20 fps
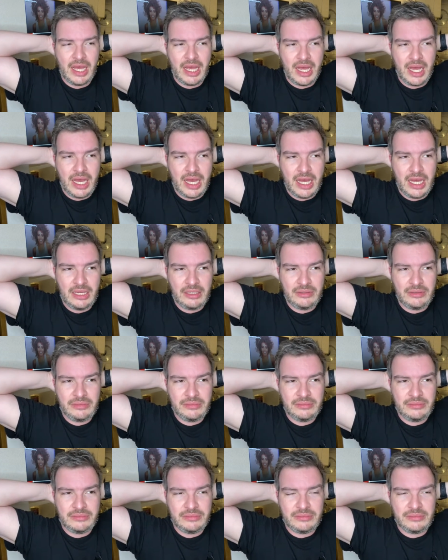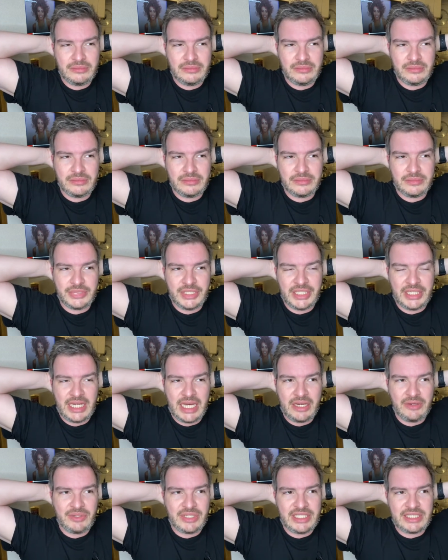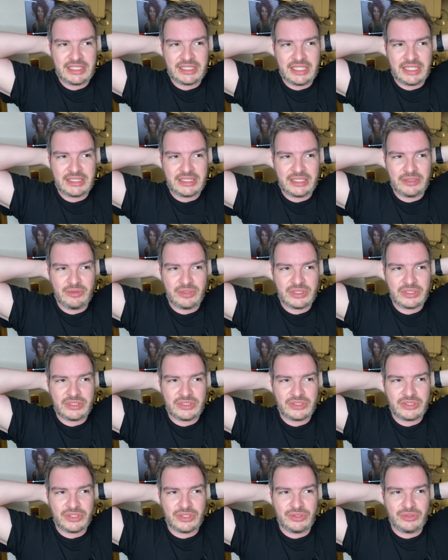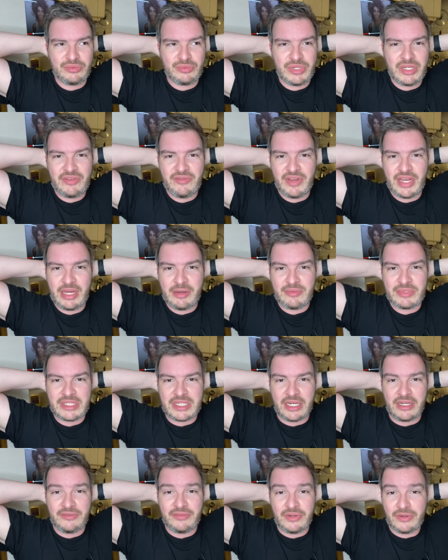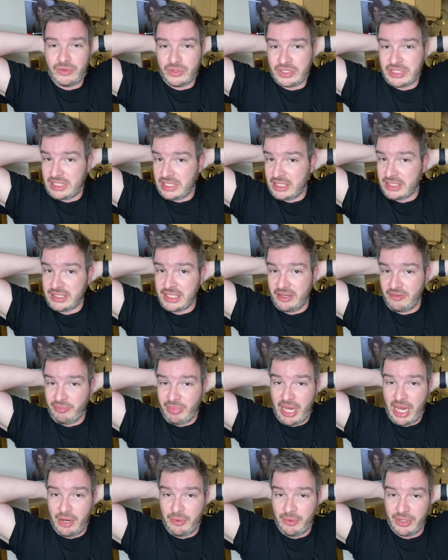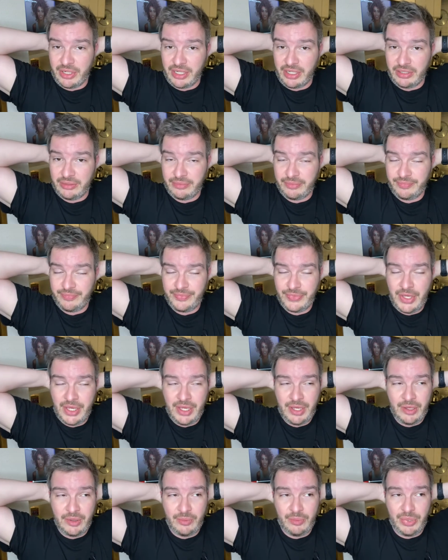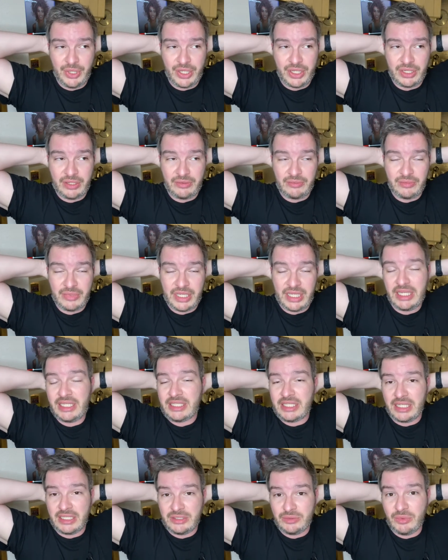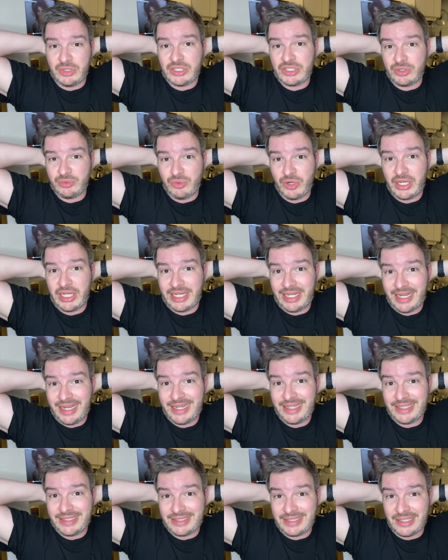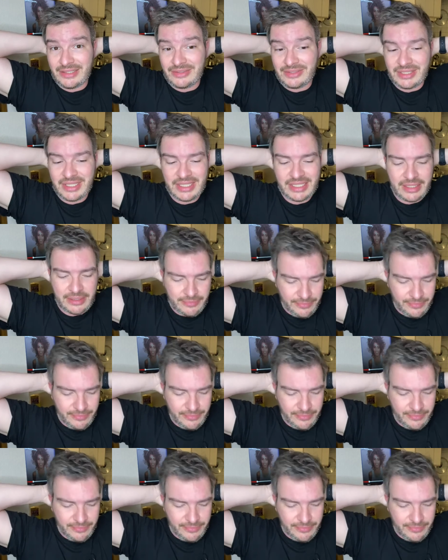Um, but now he says he wants to revamp stuff. Of course, he doesn't have power now, but he does want to run again, it sounds like.